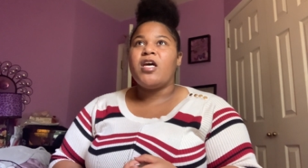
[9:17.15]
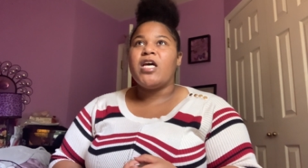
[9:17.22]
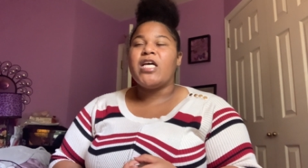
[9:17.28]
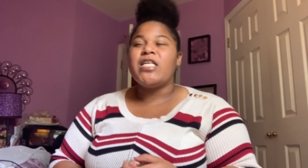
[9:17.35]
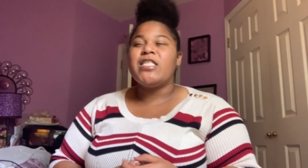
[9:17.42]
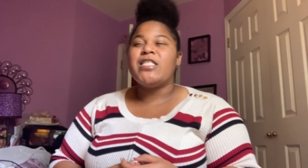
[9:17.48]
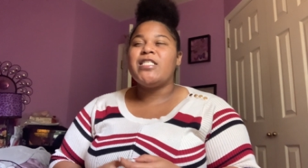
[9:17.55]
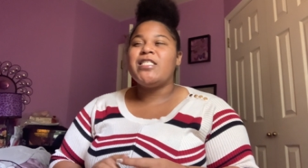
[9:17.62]

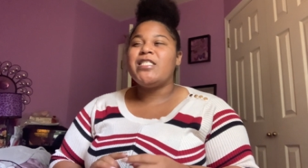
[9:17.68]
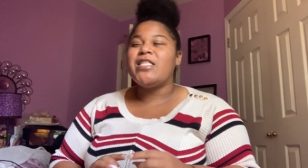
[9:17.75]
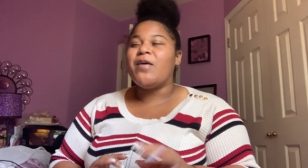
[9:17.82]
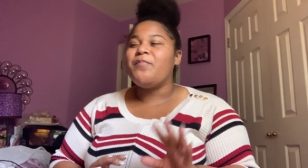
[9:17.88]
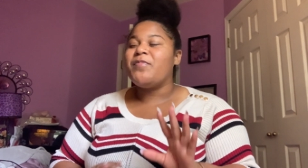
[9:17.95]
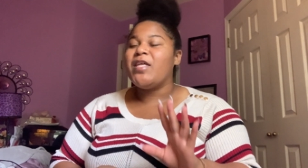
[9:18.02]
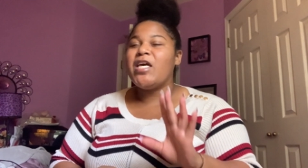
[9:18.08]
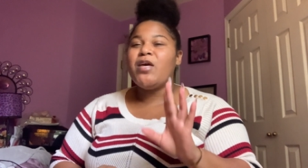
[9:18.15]
It's
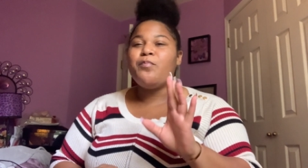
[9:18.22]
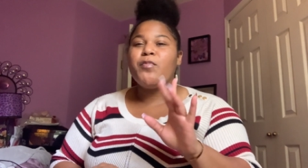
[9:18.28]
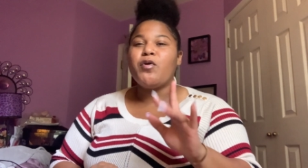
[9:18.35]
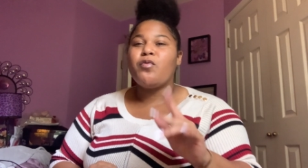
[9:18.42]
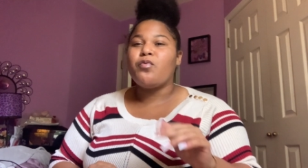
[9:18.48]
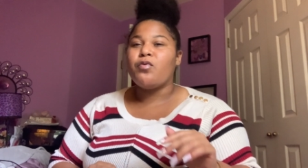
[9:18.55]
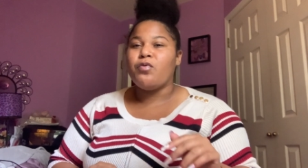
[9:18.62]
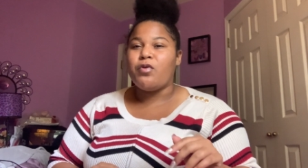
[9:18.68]
something
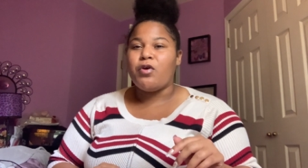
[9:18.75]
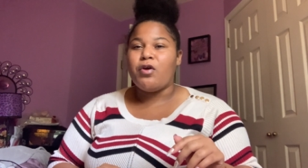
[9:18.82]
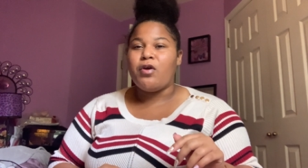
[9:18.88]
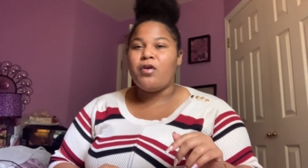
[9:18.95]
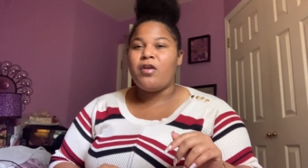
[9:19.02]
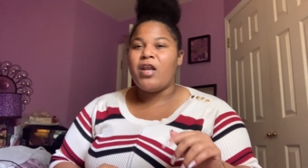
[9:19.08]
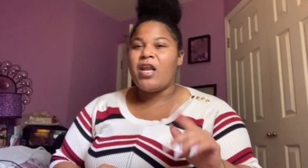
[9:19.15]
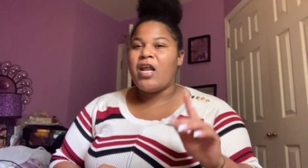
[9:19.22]

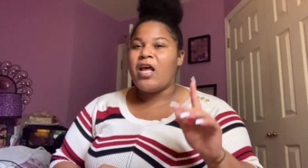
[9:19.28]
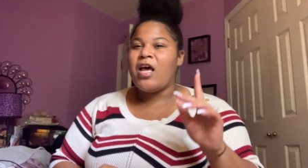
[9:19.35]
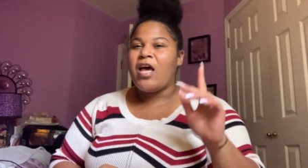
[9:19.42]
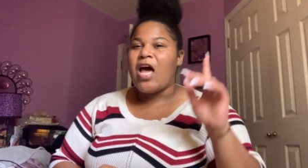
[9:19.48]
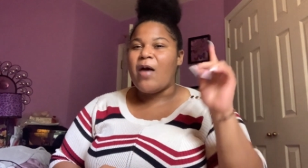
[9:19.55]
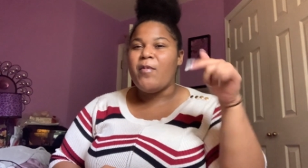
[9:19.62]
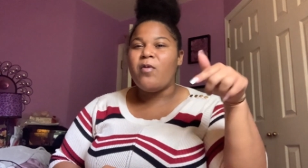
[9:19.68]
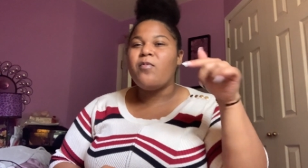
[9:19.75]
Magruder.
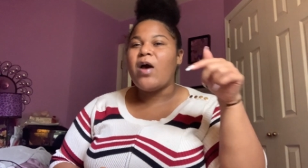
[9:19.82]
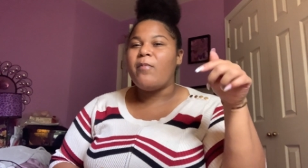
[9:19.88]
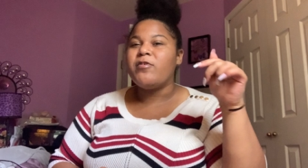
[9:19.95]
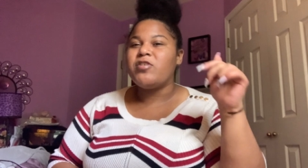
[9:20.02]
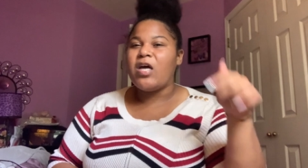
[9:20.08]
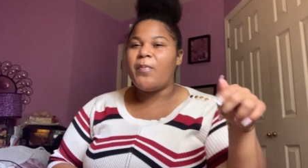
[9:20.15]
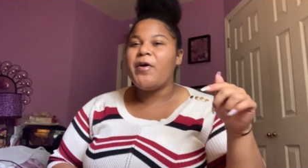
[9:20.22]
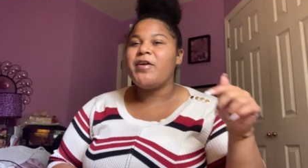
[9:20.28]
I'm gonna
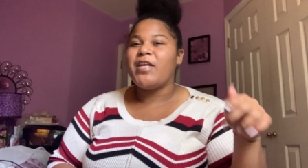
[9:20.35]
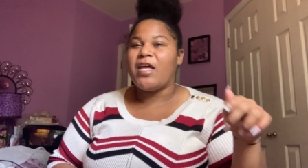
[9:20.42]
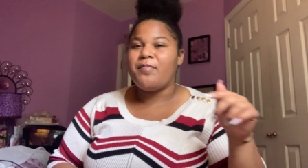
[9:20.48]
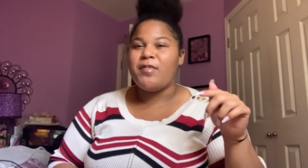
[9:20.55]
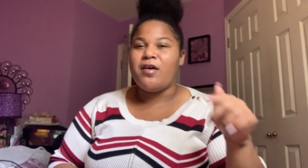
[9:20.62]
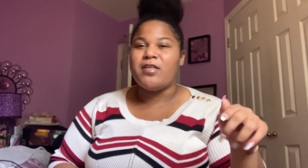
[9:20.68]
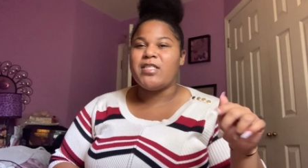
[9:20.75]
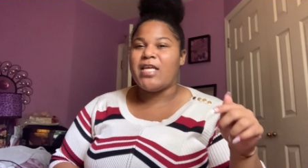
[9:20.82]
drop her name
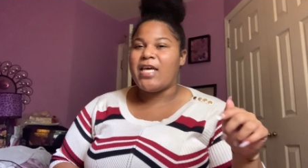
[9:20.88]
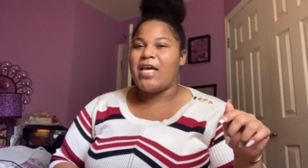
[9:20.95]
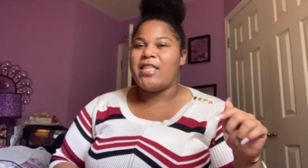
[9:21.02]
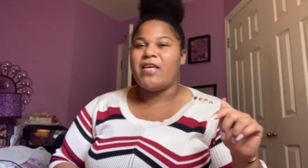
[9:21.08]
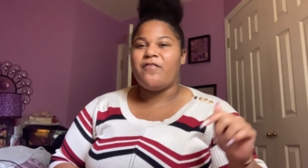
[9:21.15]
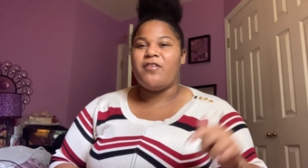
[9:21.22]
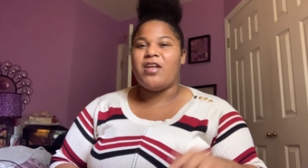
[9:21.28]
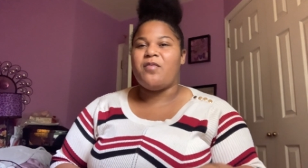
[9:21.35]
though, so I can't
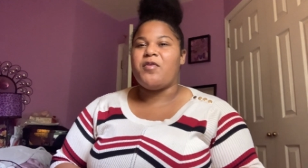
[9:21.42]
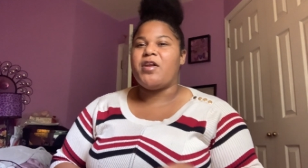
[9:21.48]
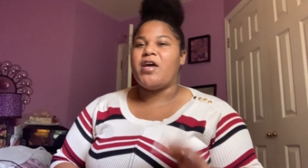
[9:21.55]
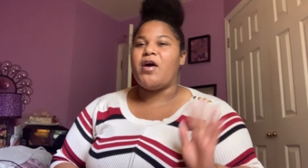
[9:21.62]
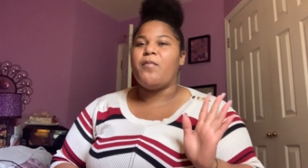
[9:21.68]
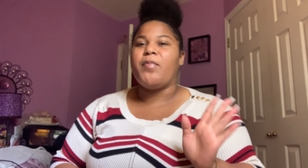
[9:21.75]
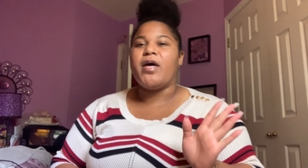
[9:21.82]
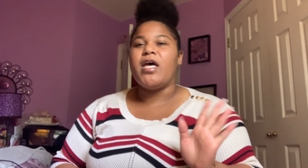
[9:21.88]
think of her name right
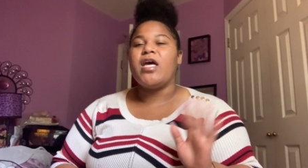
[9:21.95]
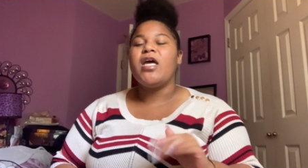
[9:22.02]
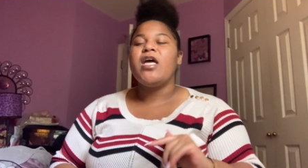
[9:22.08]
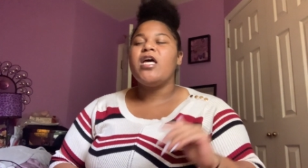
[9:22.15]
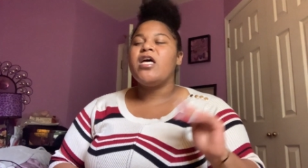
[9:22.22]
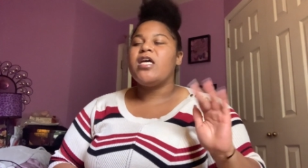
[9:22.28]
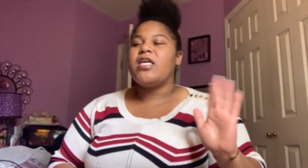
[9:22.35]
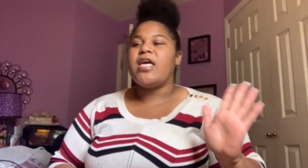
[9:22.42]
now. But
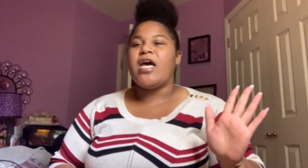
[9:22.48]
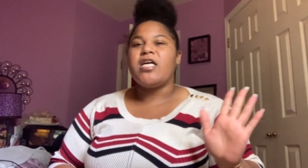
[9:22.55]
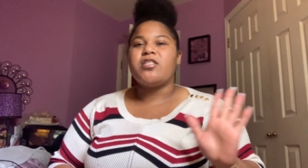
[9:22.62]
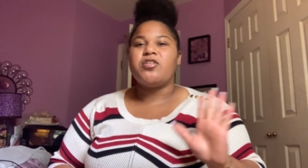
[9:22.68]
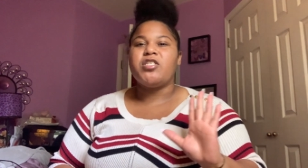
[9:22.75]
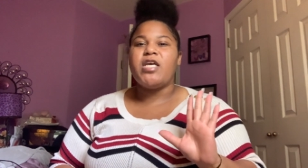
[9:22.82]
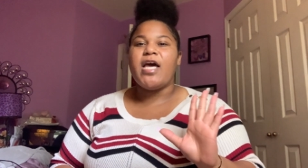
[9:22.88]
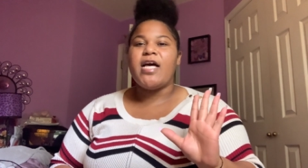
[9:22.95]
yeah, so
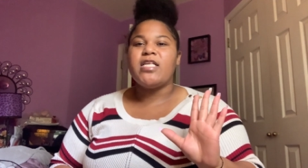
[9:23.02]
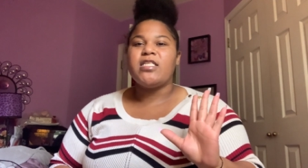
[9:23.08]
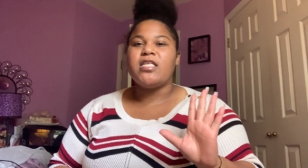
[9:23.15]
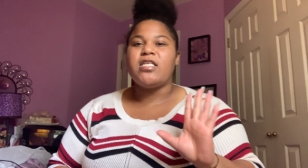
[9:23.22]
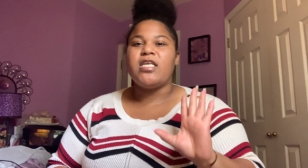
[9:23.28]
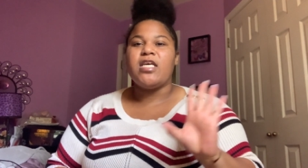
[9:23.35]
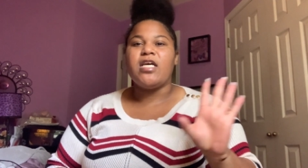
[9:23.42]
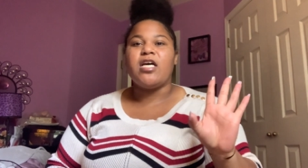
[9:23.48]
she has a
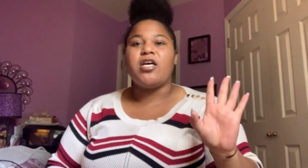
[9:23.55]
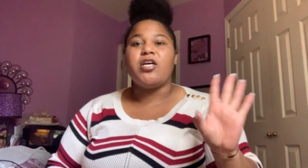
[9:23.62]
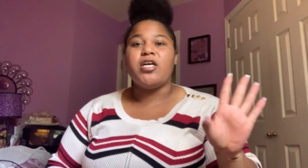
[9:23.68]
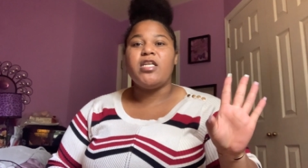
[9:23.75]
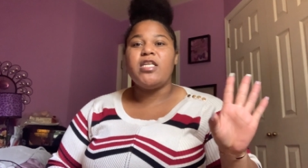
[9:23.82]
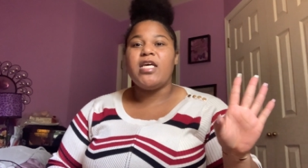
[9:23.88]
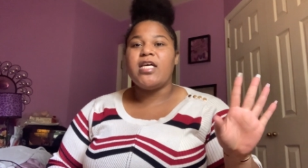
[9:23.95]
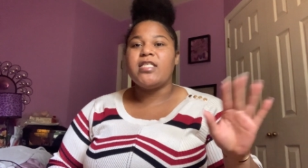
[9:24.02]

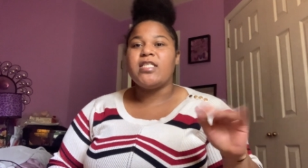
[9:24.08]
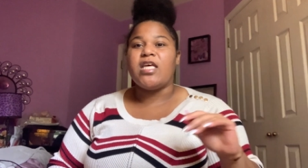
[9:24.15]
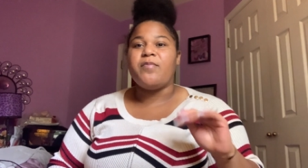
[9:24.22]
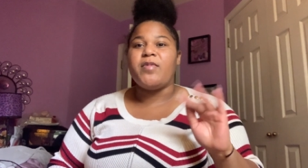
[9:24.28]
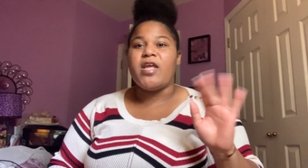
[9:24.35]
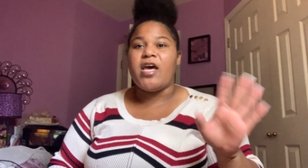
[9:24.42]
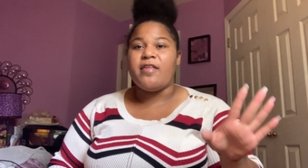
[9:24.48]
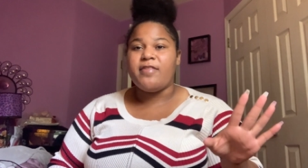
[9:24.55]
good DSM
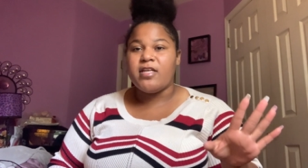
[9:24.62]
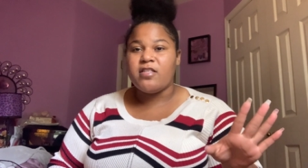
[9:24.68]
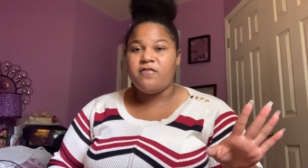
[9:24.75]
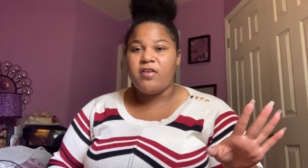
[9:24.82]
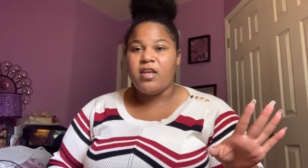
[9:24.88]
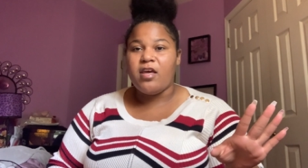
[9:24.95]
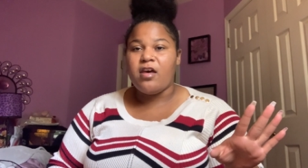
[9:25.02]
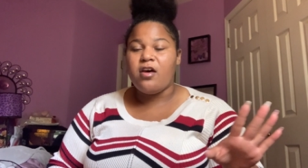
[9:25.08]
and ethics
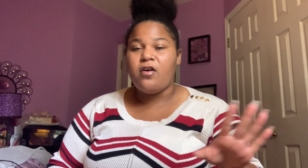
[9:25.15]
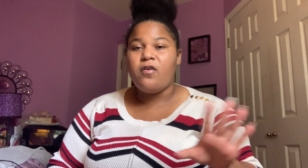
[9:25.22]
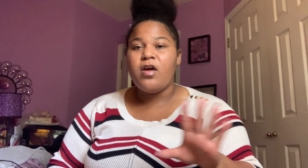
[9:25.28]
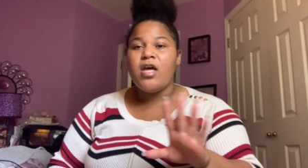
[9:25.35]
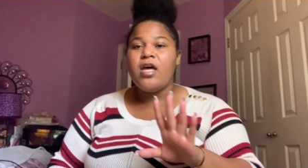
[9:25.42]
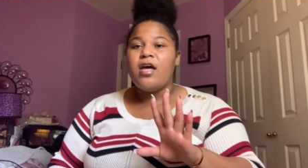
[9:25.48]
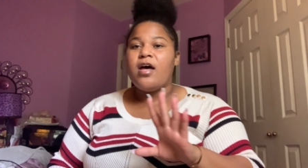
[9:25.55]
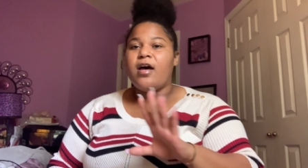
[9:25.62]
video
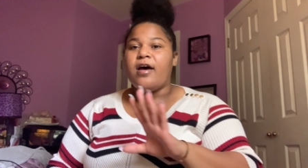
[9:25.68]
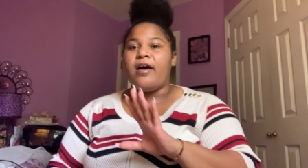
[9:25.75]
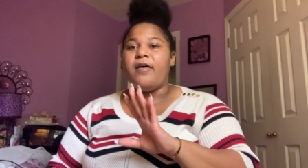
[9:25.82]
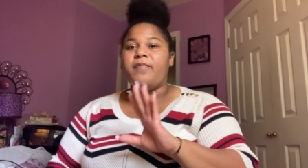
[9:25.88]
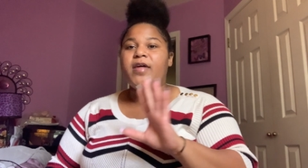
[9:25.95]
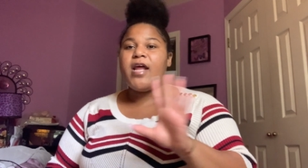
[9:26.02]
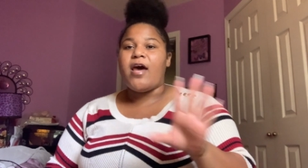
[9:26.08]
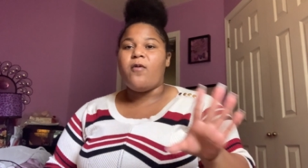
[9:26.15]

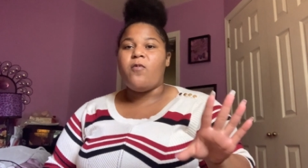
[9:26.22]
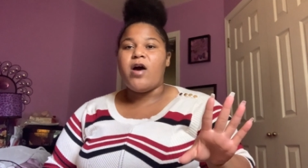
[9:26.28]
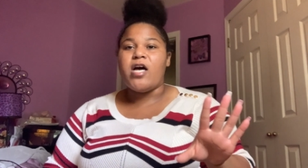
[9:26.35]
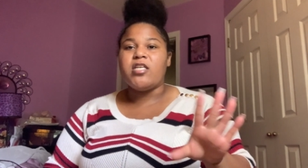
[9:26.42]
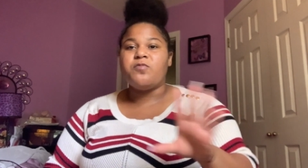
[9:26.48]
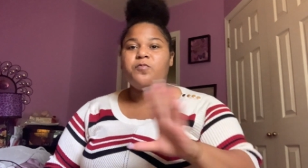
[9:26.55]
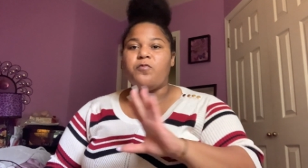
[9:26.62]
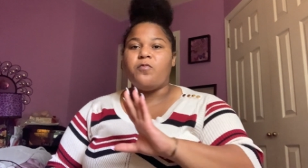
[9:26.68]
that I
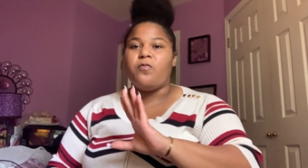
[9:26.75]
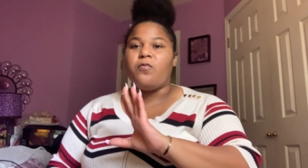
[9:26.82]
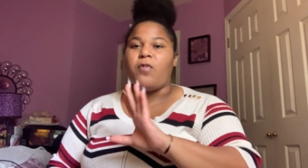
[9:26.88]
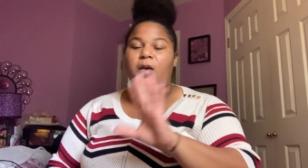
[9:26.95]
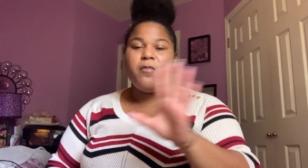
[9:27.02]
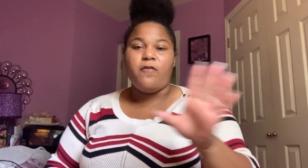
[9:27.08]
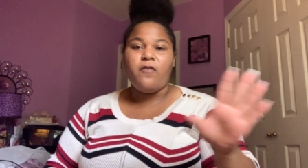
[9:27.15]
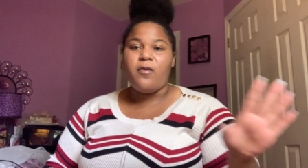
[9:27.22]
watched
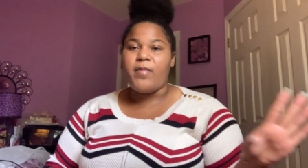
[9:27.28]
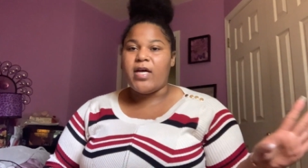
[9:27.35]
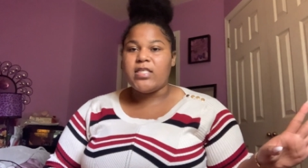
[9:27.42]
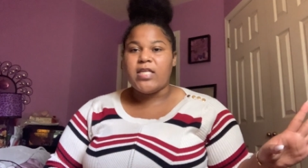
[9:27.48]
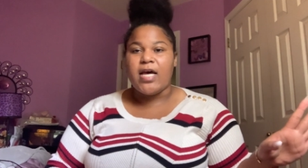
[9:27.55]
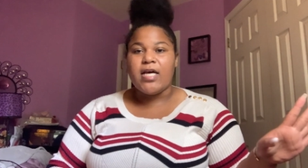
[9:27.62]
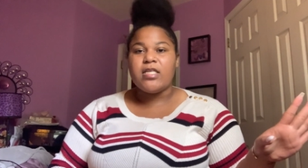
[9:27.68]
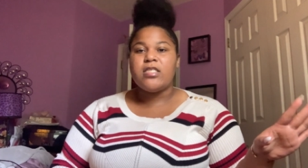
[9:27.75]
right before my
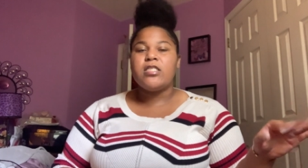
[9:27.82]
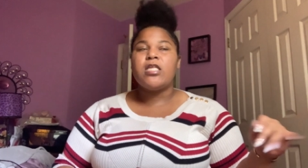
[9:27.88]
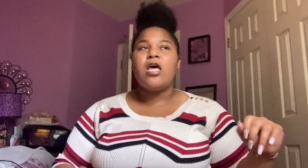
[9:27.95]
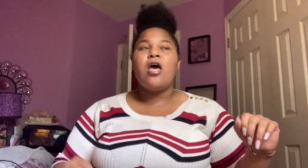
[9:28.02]
test.